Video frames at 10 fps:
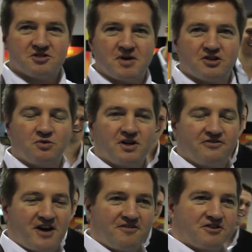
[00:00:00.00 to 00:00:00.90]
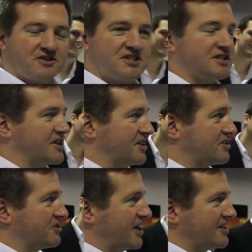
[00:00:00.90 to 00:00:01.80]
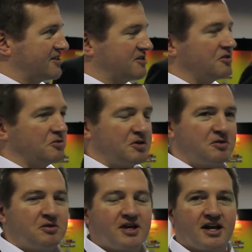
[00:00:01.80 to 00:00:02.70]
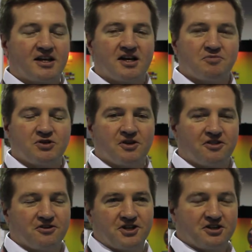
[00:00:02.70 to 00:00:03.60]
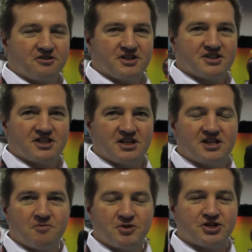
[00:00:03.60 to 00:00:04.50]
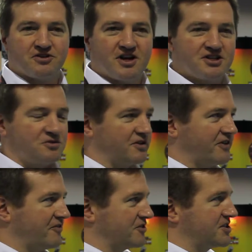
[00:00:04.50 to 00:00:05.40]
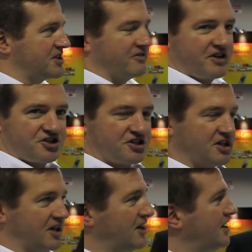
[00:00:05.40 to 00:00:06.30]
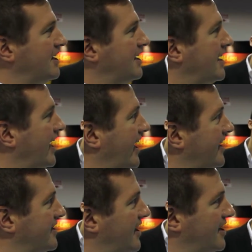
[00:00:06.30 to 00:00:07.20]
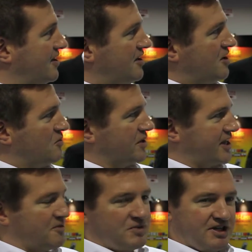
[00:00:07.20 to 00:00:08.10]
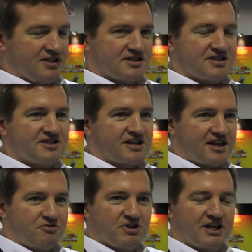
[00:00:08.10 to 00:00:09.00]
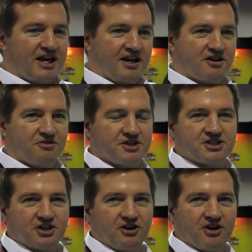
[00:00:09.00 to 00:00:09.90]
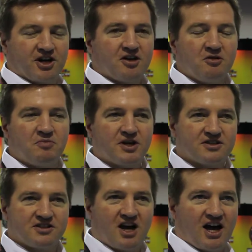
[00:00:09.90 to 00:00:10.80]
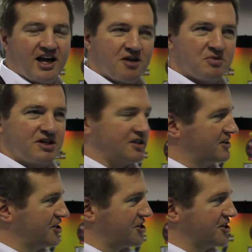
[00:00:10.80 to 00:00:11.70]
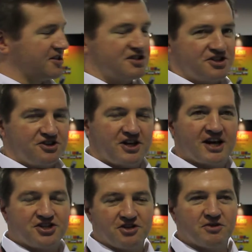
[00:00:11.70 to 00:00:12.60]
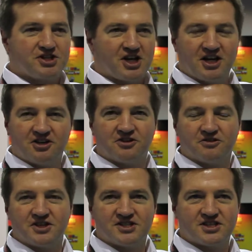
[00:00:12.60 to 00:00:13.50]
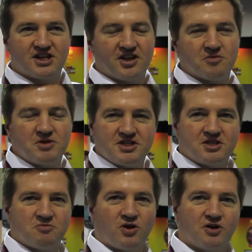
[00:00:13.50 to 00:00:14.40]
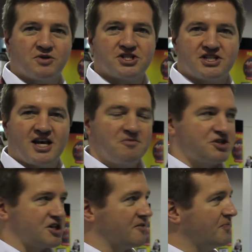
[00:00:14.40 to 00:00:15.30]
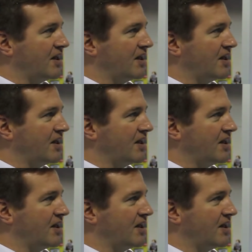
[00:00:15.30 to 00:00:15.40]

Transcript: about 25 degrees C, so that's getting up to a 30 degrees C temperature rise, 25 degrees C eventually. And uh, what that means is that they really can't increase the current because in hot ambient conditions, this could actually reach 100 degrees C on the PC board, which is damaging.